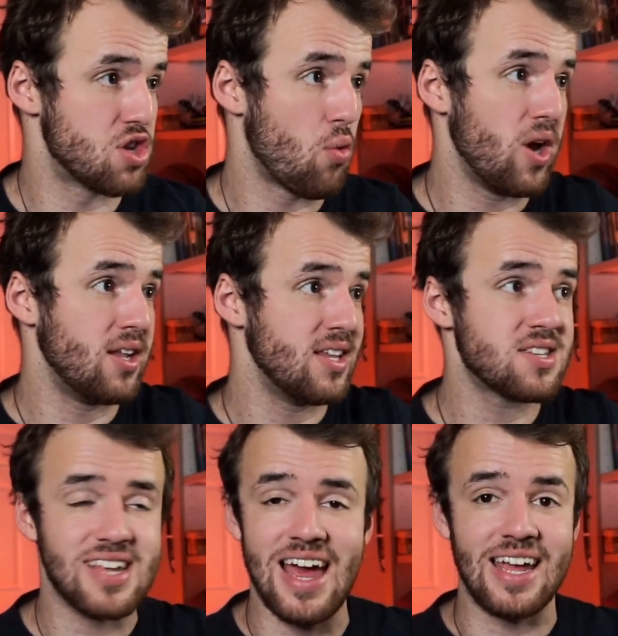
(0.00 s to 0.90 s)
So when
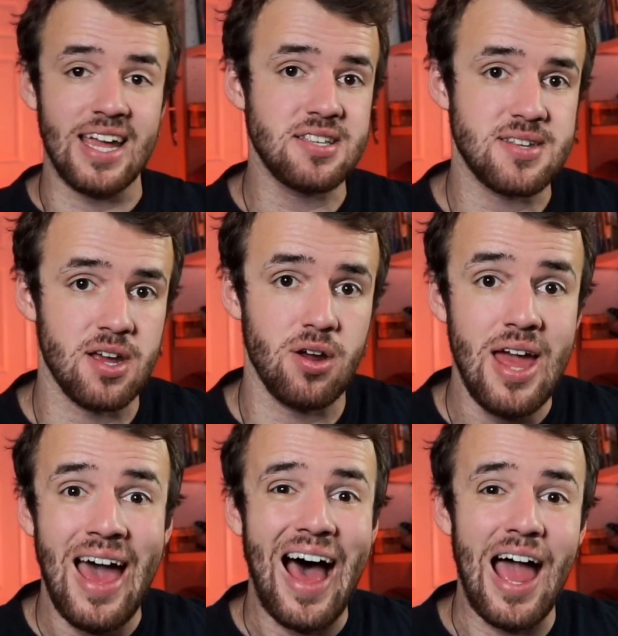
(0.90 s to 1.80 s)
this guy gets
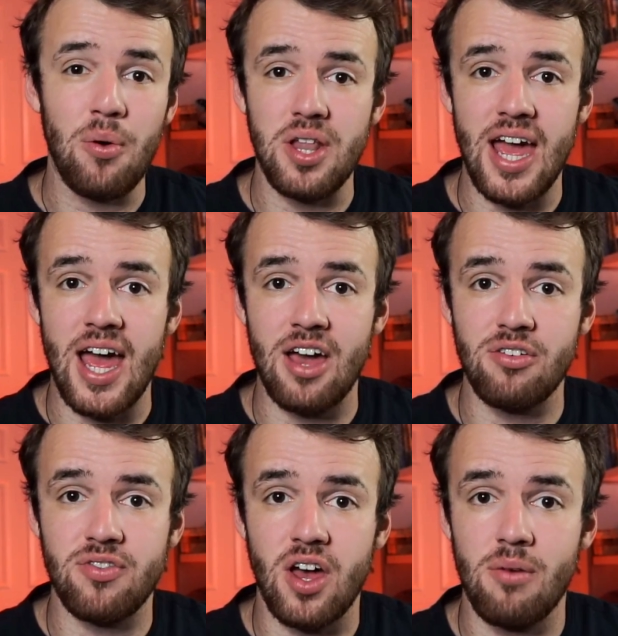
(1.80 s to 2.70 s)
here, I will
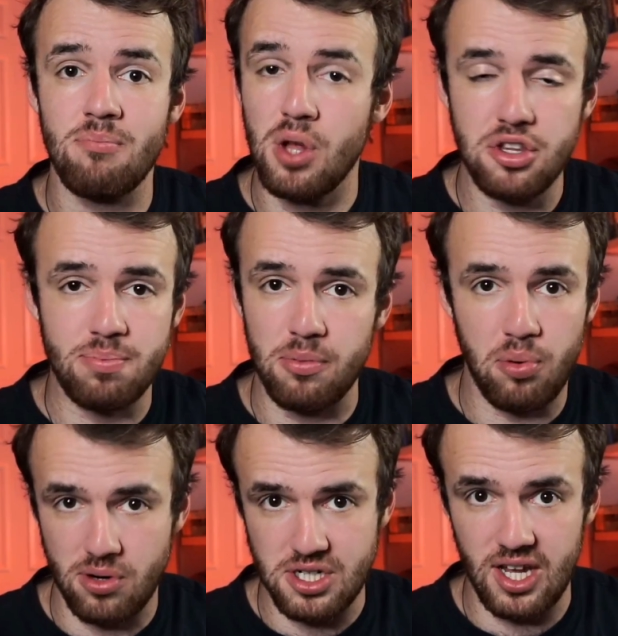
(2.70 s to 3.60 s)
have multiple
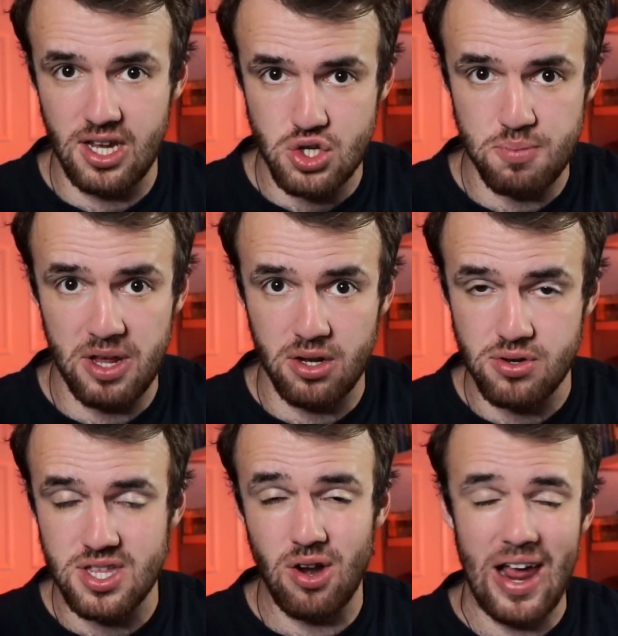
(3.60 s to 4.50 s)
Portuguese
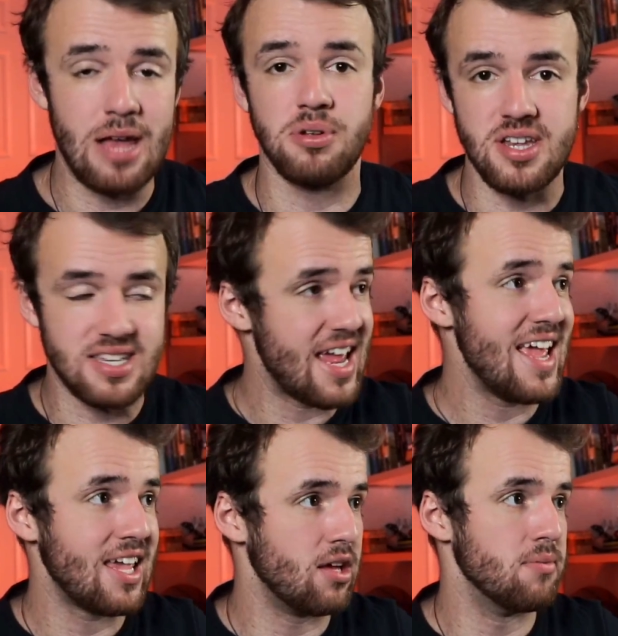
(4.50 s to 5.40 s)
speakers that are able to
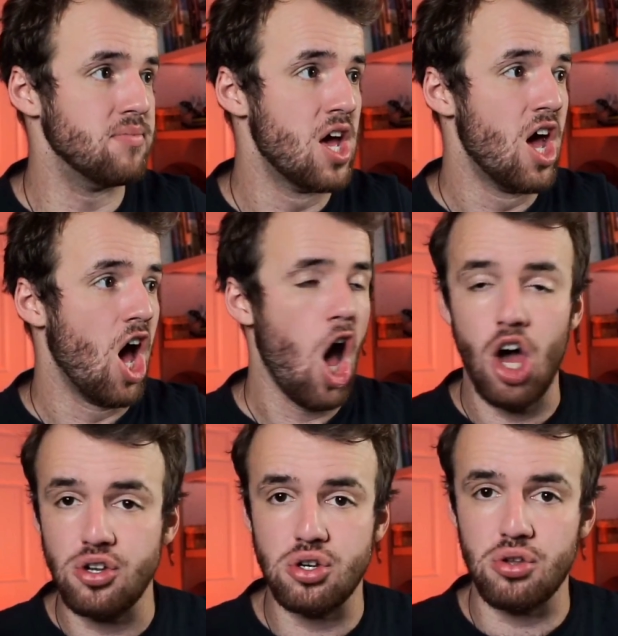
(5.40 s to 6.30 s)
take him
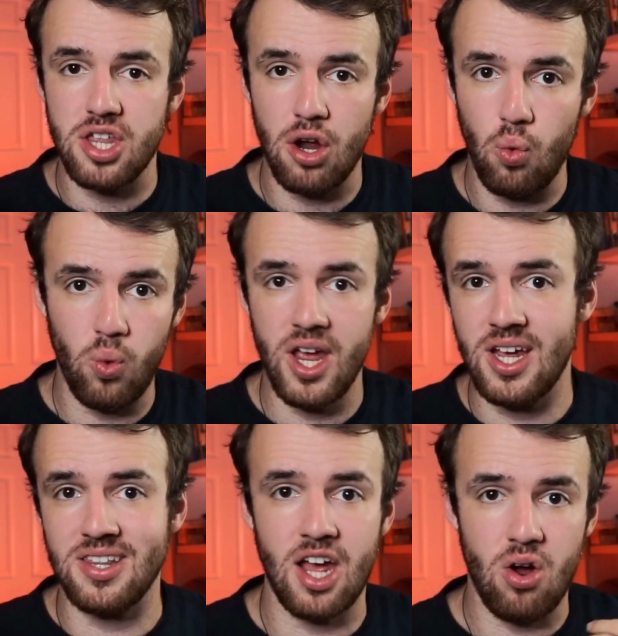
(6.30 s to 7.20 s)
under their
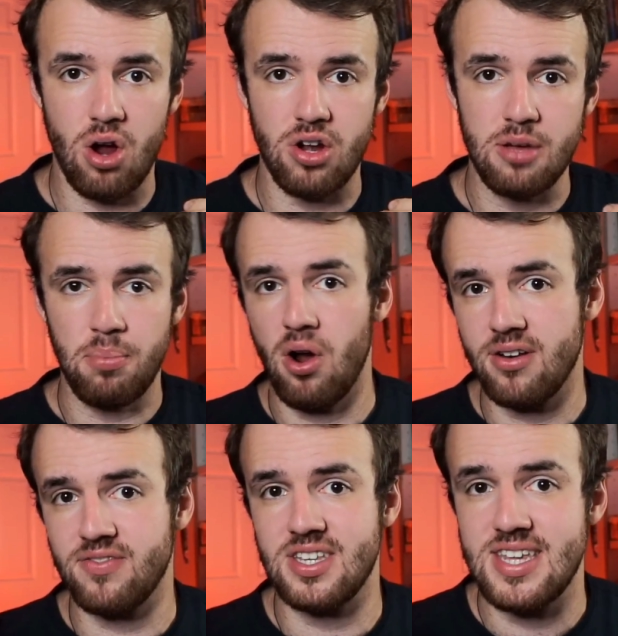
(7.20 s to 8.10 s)
wing. They're already
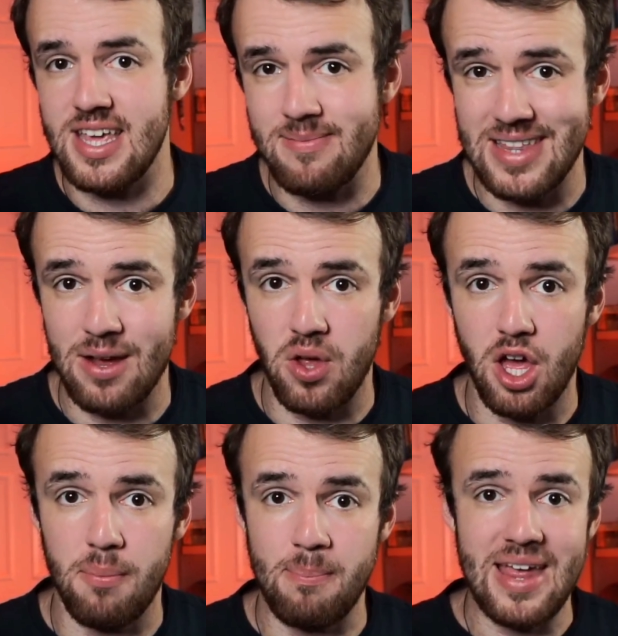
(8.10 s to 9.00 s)
part of the team, and they will
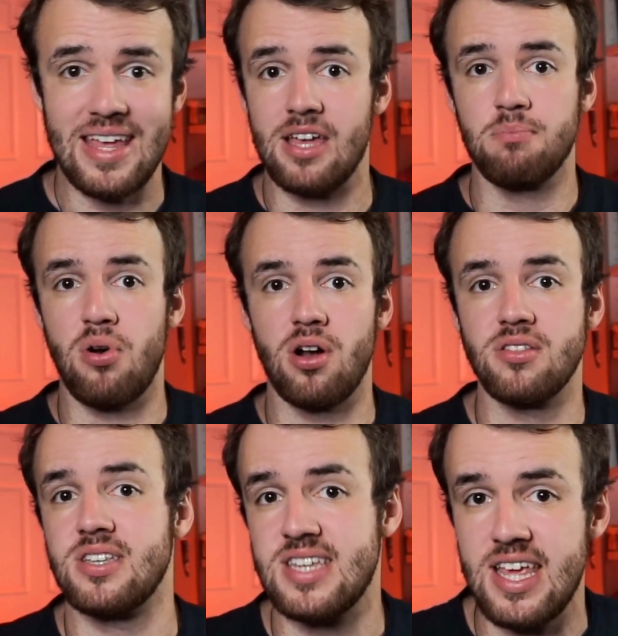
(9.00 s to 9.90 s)
help make him
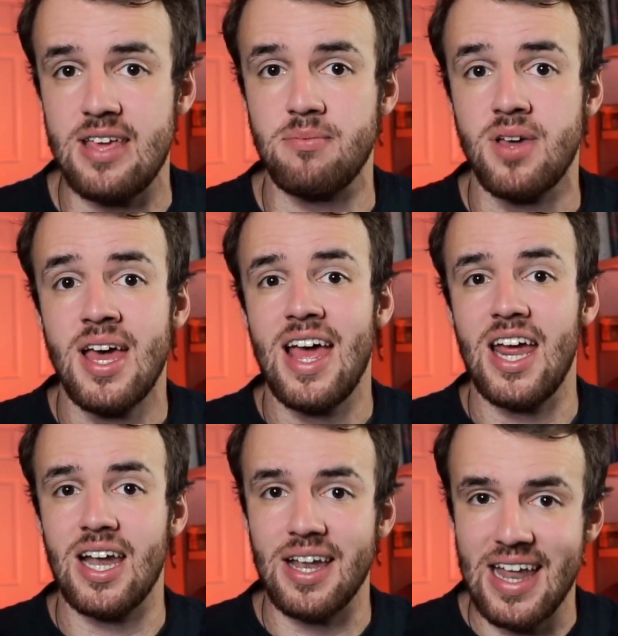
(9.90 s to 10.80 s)
part of the team
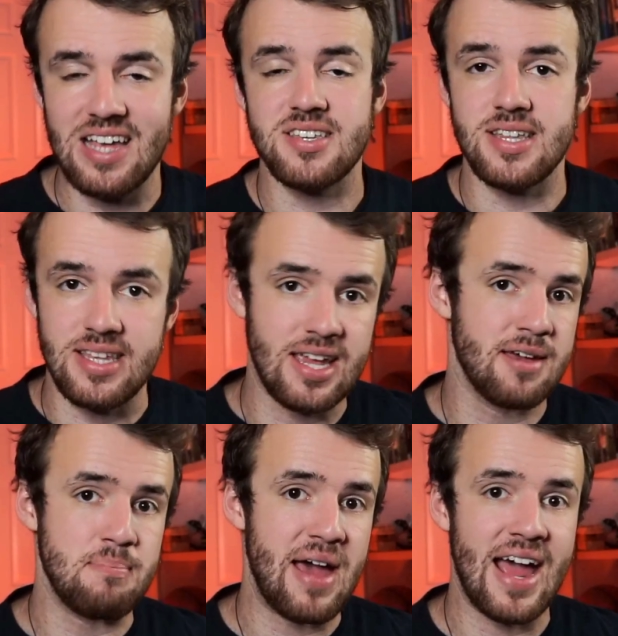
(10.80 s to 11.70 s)
and lessen the
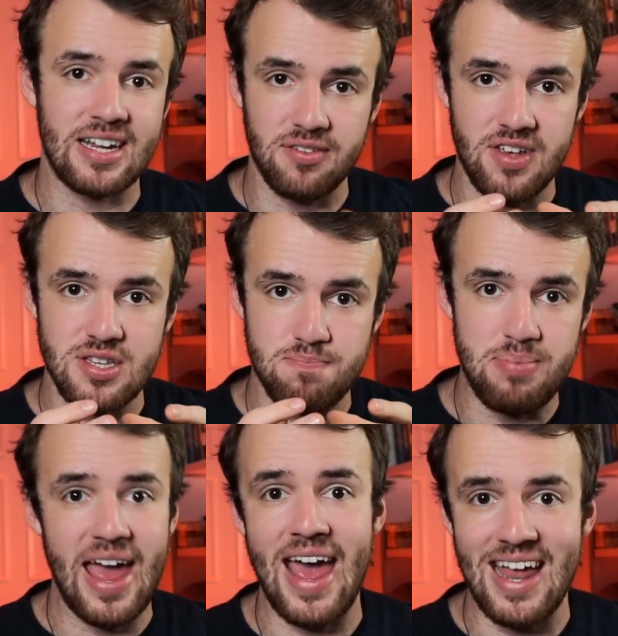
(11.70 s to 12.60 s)
impact of his
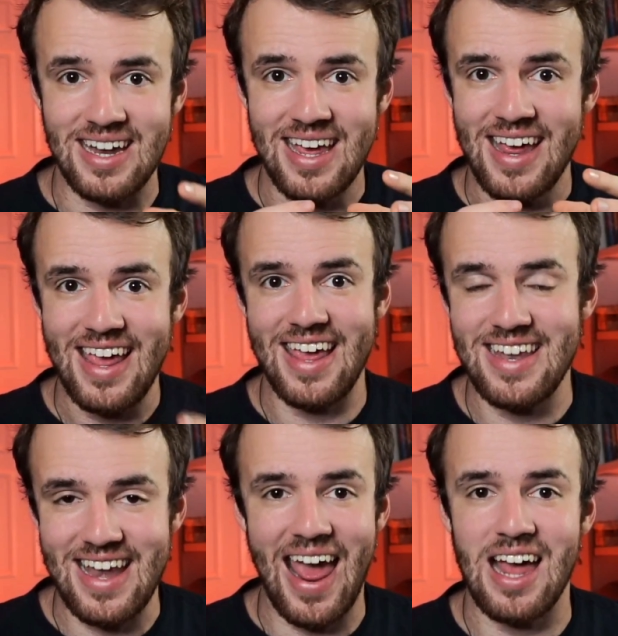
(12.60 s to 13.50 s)
bad
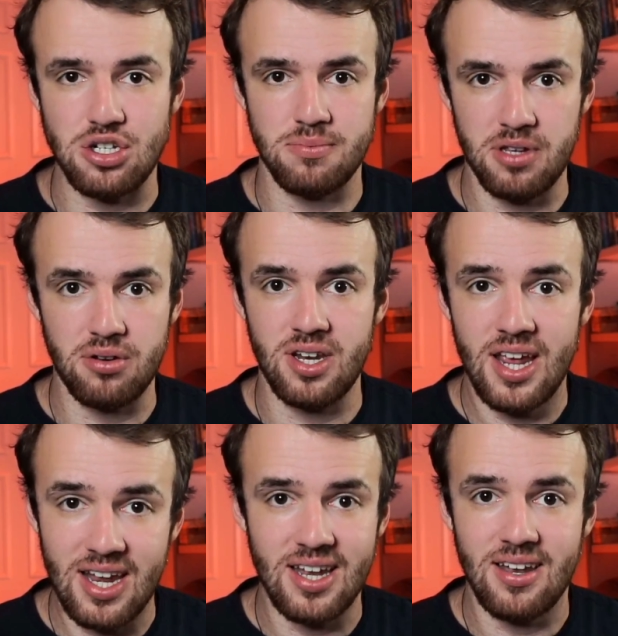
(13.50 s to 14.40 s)
hidden attribute
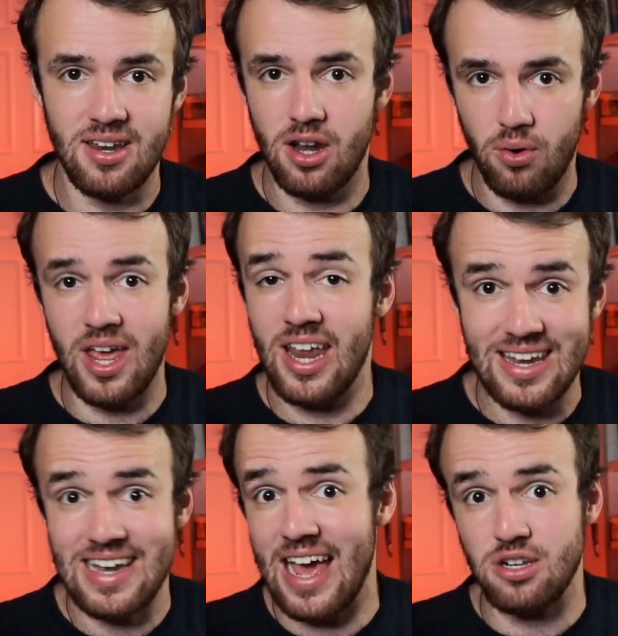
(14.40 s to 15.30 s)
and, a
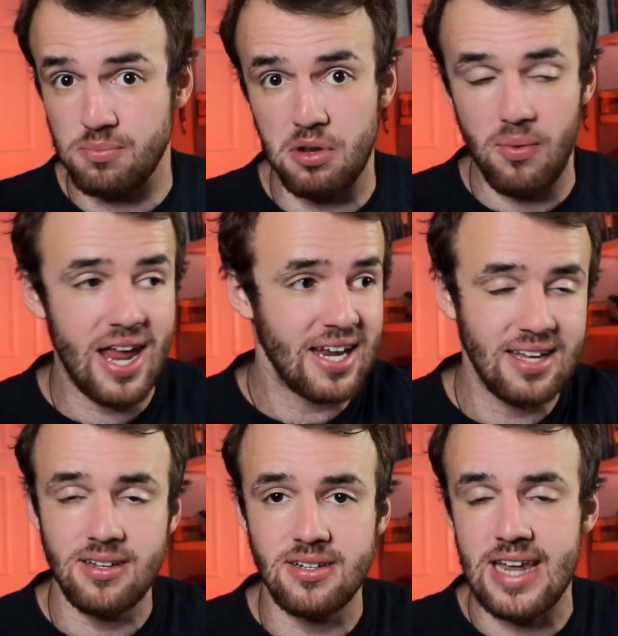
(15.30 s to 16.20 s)
hidden attribute
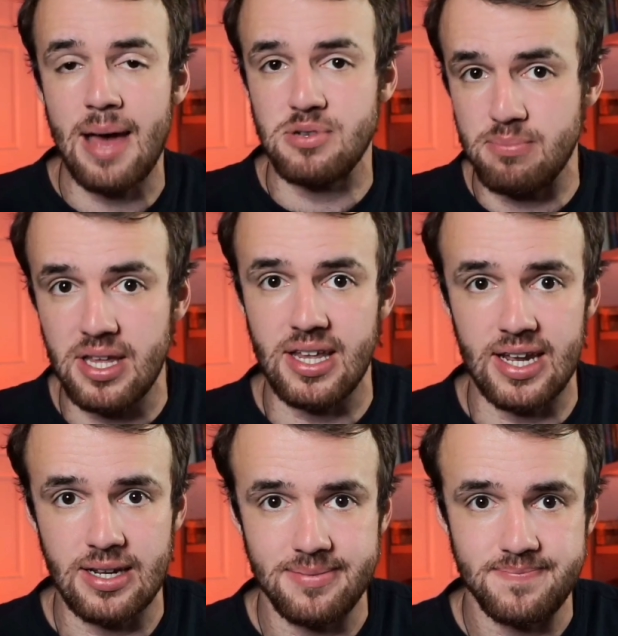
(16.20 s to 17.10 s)
rating and adaptability.